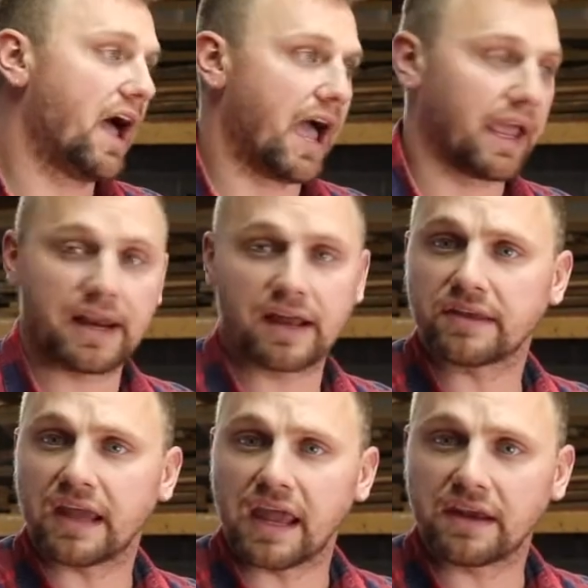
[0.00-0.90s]
I can
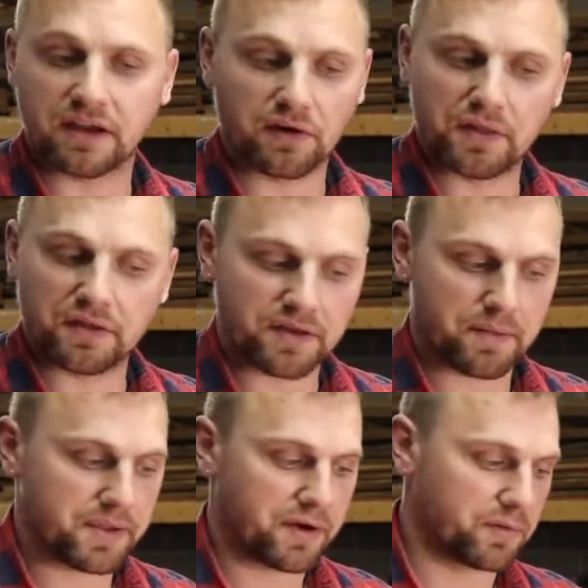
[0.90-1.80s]
actually hand carry this
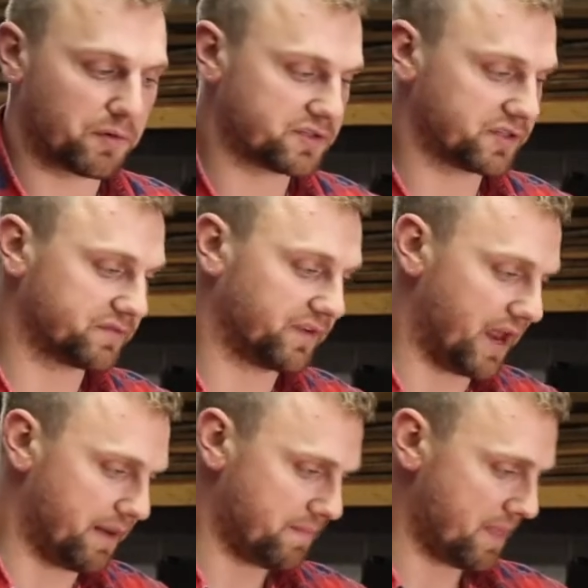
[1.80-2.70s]
up there and it works just
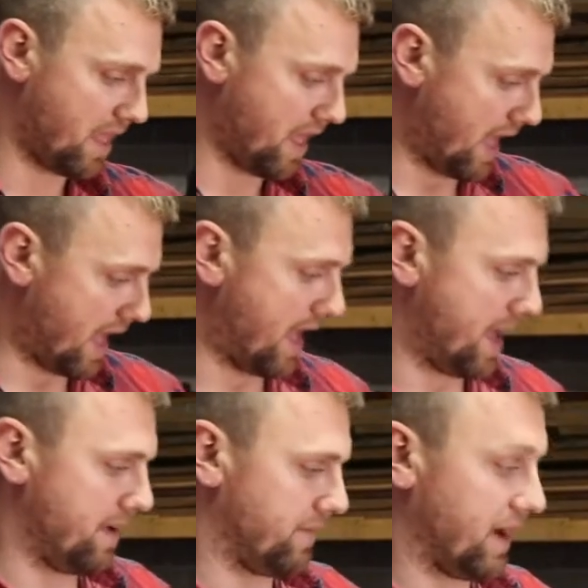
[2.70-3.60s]
fine.
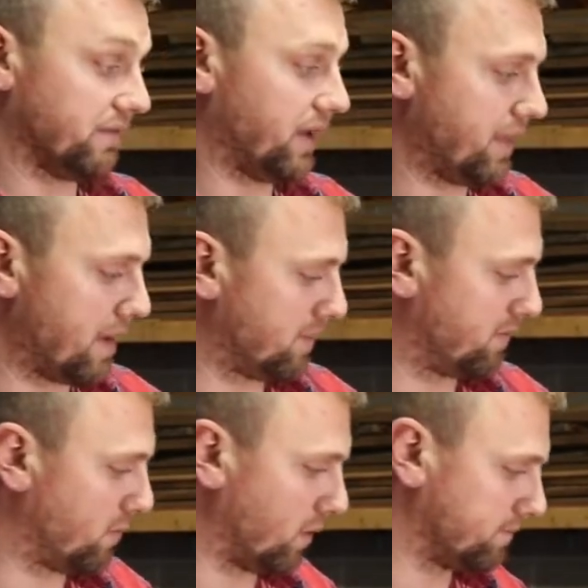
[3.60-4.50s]
Um, and I've done that
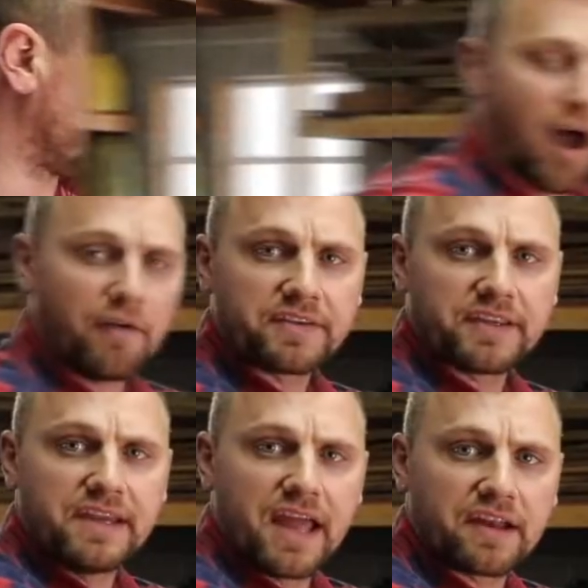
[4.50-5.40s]
before.
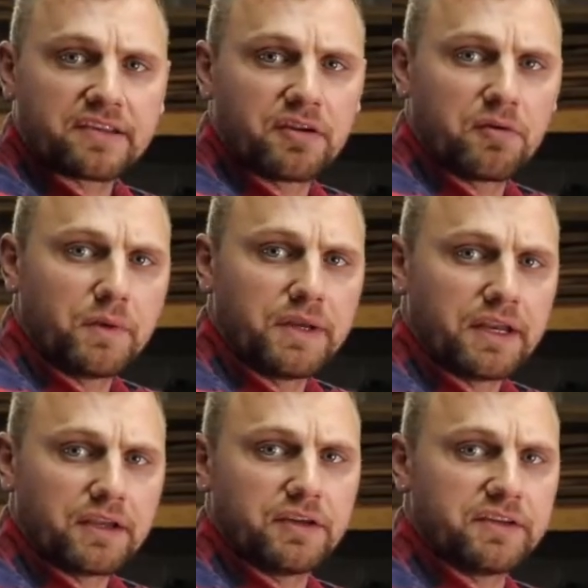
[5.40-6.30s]
Obviously next we
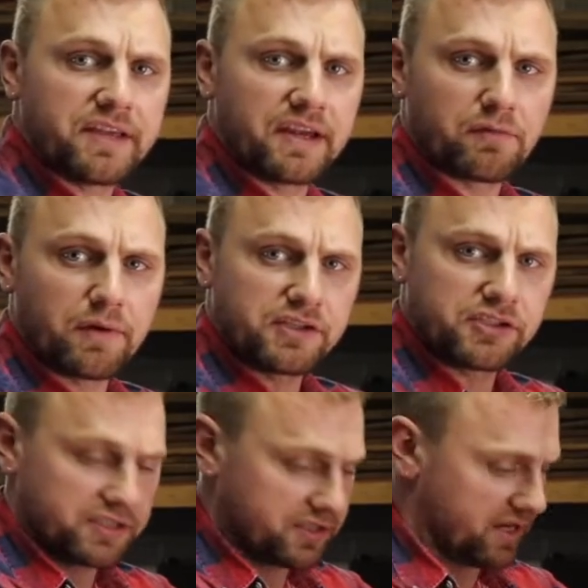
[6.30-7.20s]
need a good set of
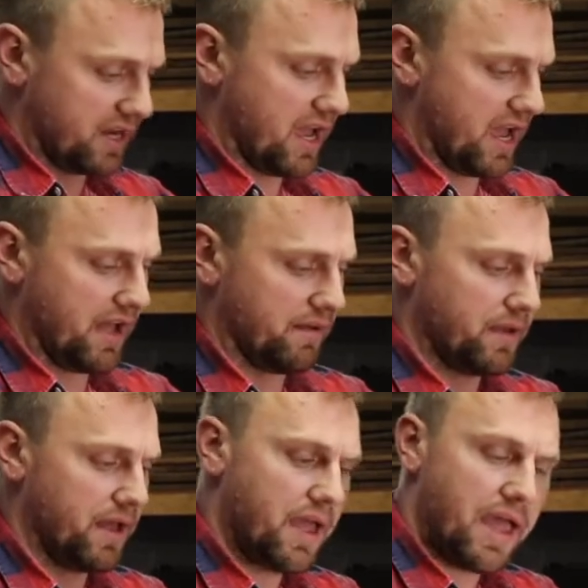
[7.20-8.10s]
wrenches. Um,
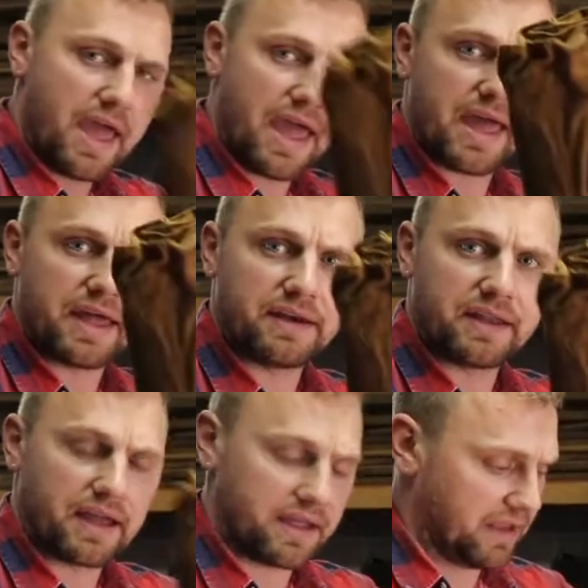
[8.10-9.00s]
and
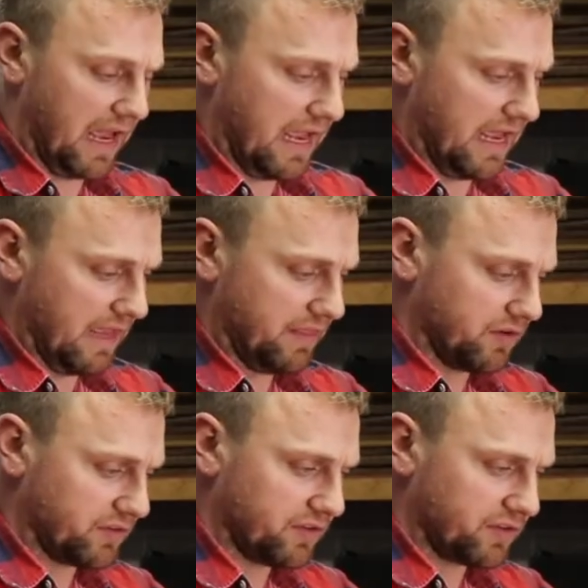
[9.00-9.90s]
uh, uh
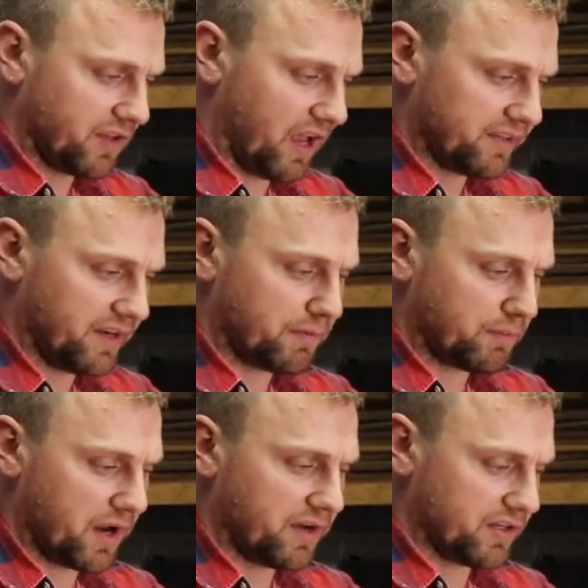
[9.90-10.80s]
there's, there's lots of
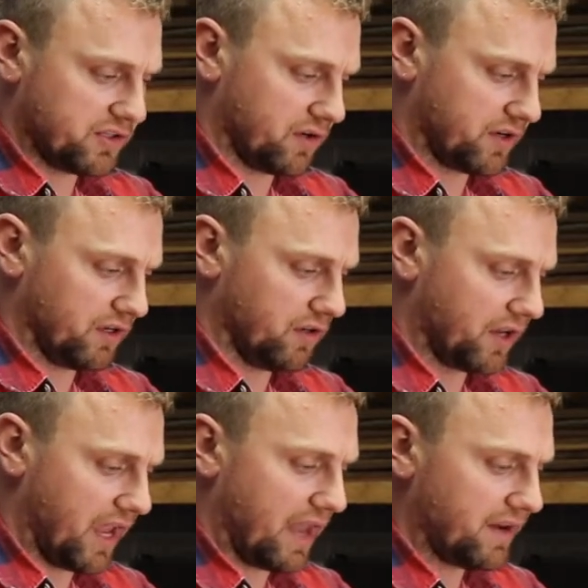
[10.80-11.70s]
different brands that y'all can
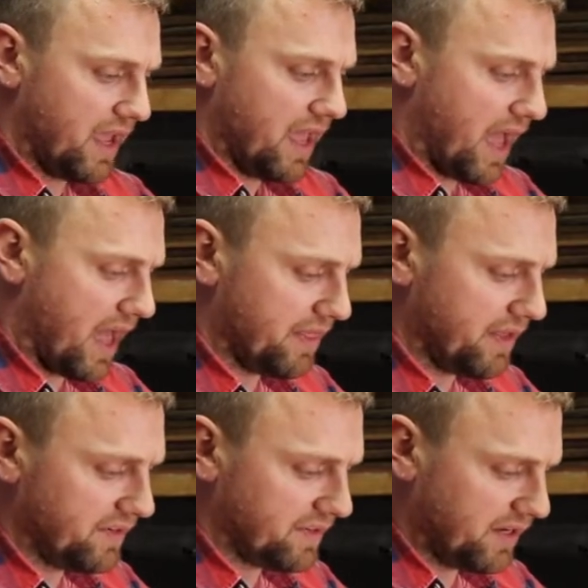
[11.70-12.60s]
look at. Uh,
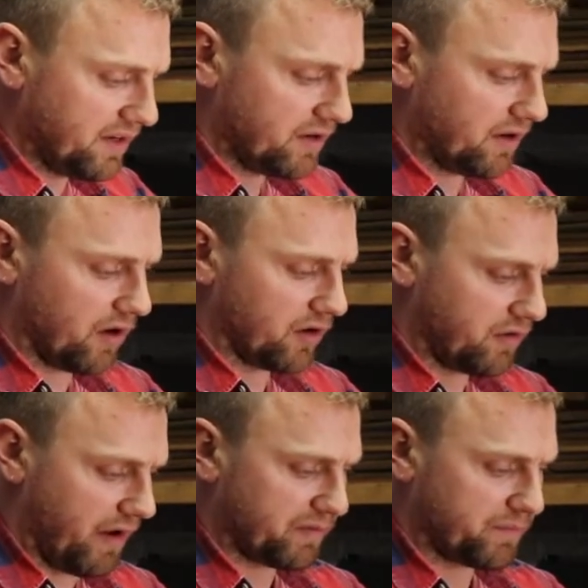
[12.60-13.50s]
these here are
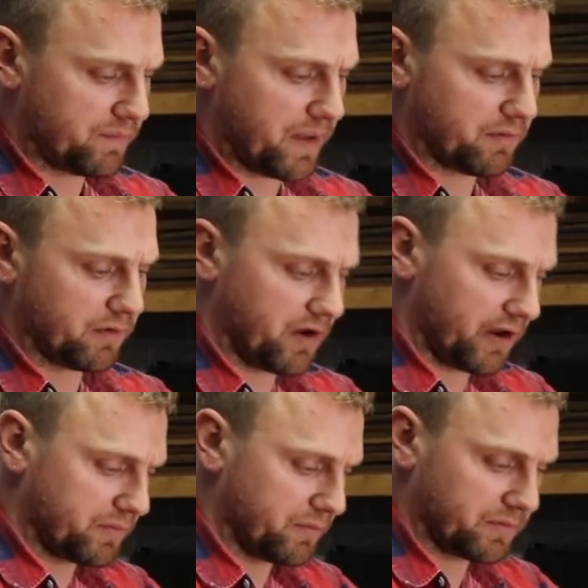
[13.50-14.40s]
Craftsman, back when
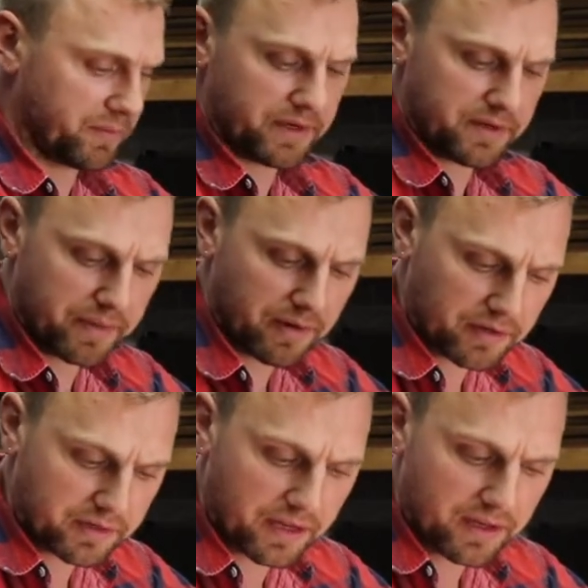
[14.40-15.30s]
Craftsman was made in
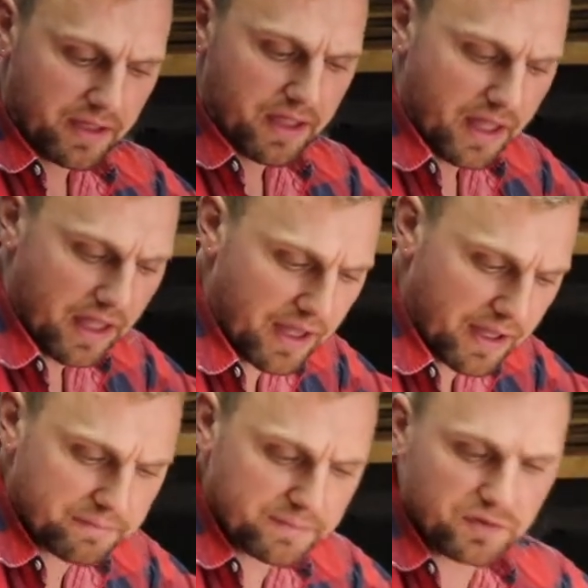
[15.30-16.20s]
America.
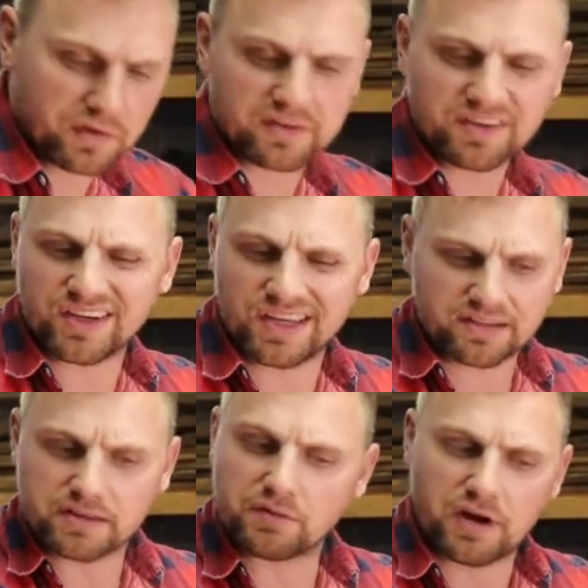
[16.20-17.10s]
Um, you can still
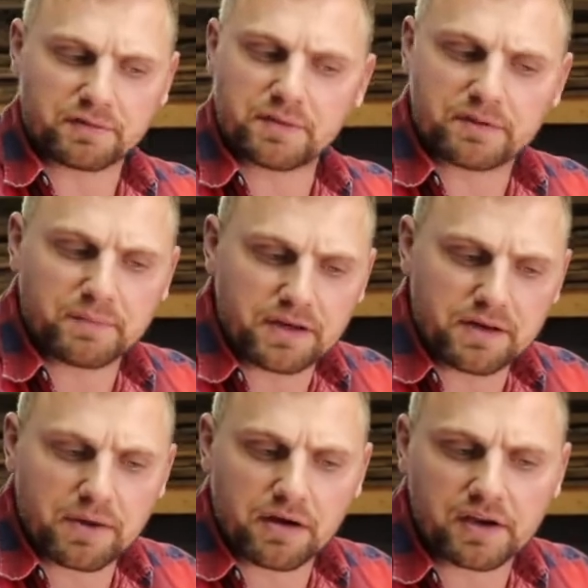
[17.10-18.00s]
get some Craftsman that's made
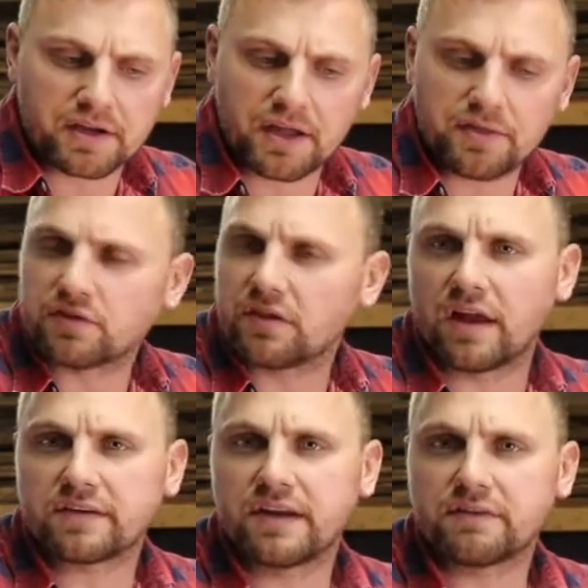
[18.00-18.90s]
in America. There's
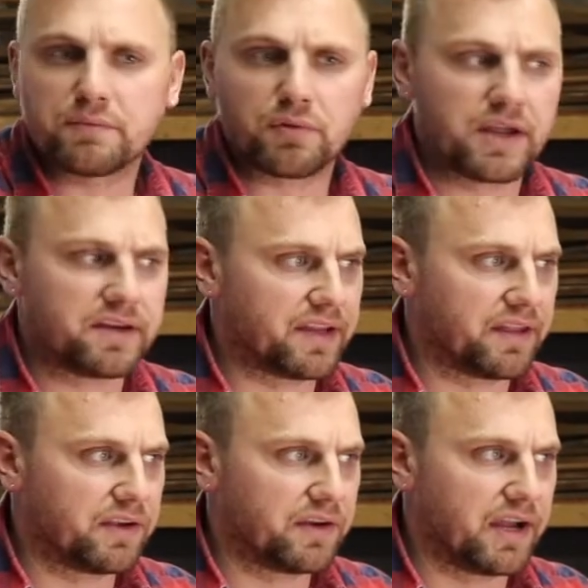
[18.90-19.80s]
lots of different brands
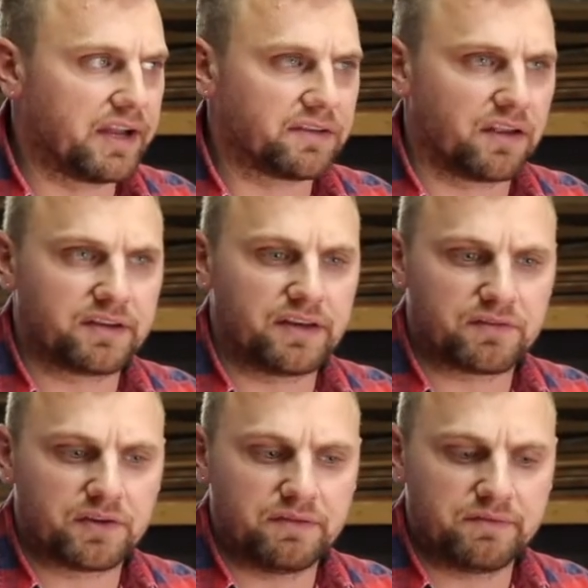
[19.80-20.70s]
out there, guys. Lots of
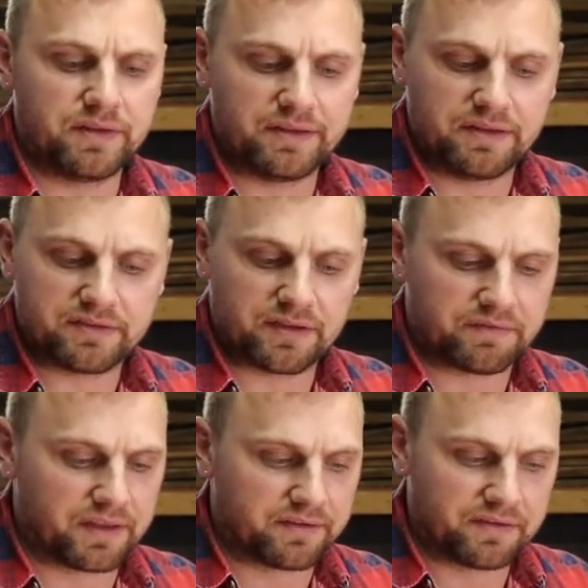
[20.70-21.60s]
different
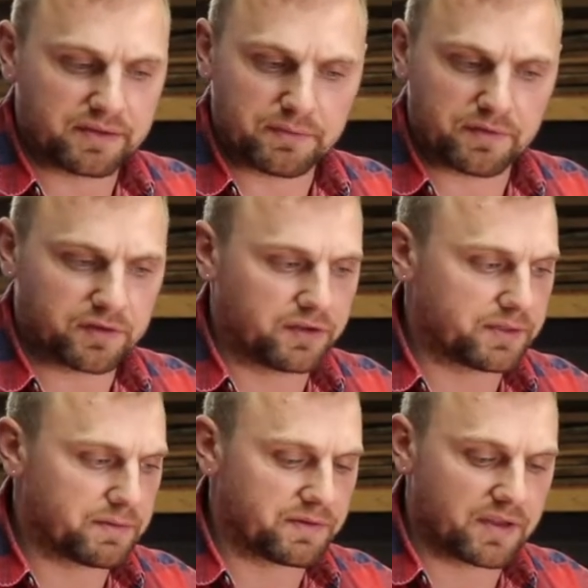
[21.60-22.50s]
stuff That some of it's good,
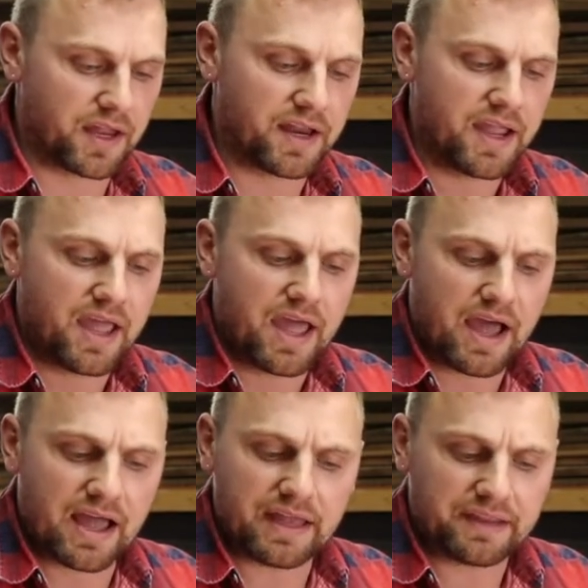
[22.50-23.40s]
some of it's not.
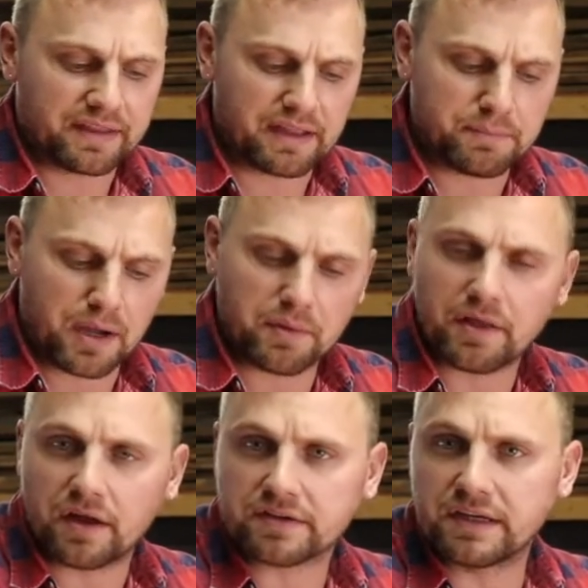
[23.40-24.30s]
Uh, anything I bought with
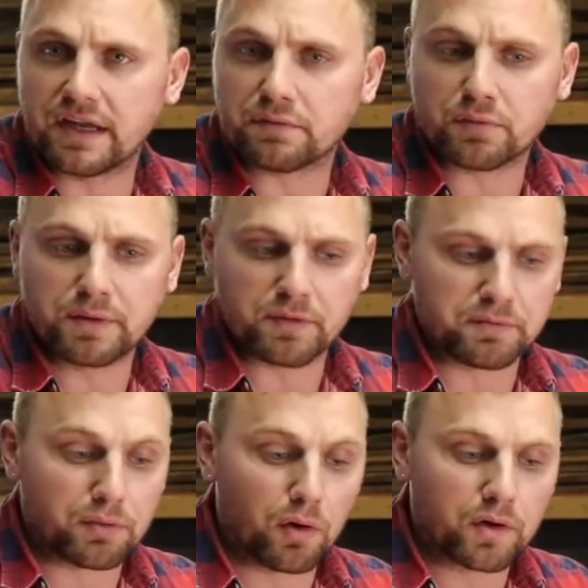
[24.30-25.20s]
Husky has pretty
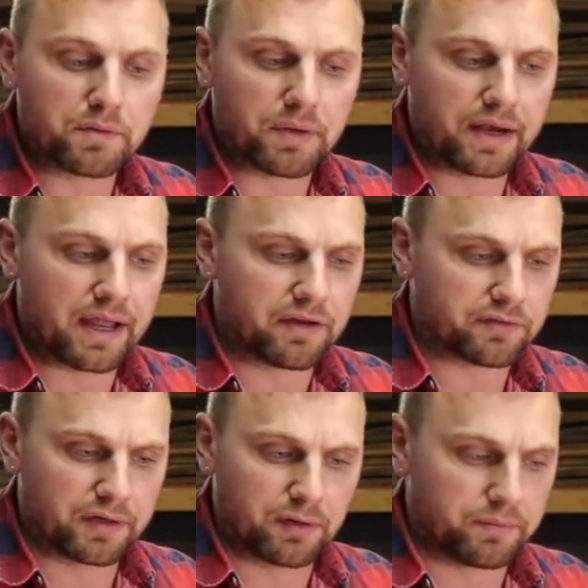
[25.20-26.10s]
much broken by now,
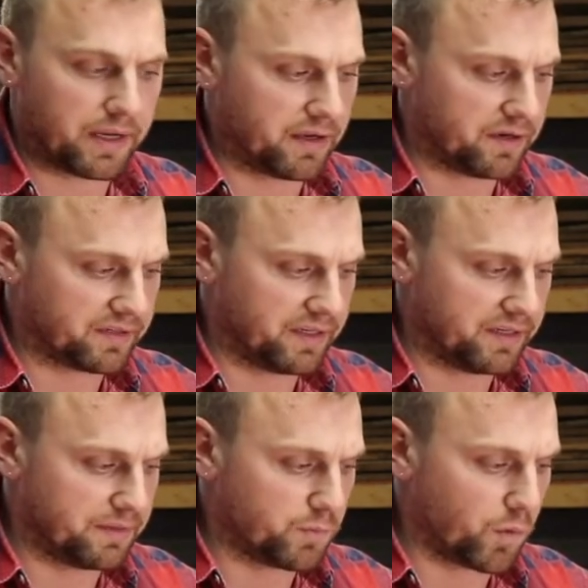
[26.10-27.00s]
so I don't buy Husky
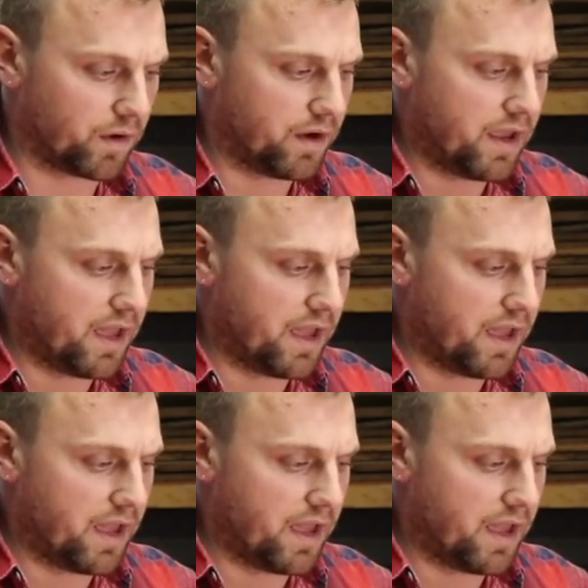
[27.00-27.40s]
anymore.